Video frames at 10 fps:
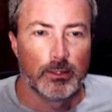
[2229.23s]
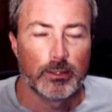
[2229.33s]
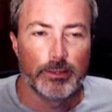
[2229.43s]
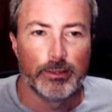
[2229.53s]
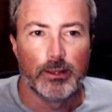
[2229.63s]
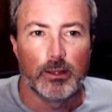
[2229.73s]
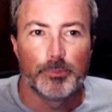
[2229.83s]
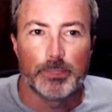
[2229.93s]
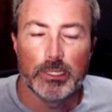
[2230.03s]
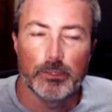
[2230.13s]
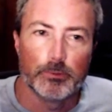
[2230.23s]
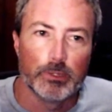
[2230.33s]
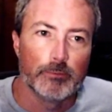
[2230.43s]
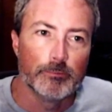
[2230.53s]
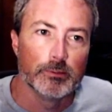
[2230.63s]
And then update
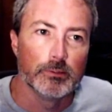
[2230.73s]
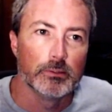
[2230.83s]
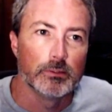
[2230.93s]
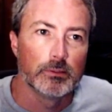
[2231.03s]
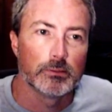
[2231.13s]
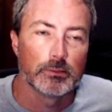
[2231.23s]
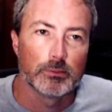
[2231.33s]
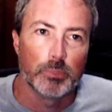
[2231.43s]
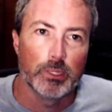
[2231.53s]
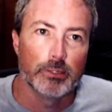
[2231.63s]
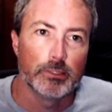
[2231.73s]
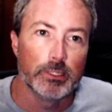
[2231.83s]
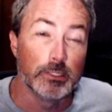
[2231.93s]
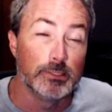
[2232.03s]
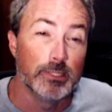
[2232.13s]
whenever player
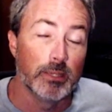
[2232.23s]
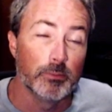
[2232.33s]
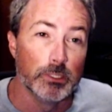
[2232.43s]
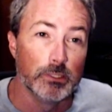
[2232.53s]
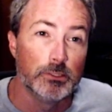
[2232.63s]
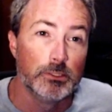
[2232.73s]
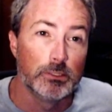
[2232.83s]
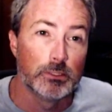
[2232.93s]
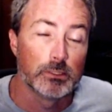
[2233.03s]
takes damage.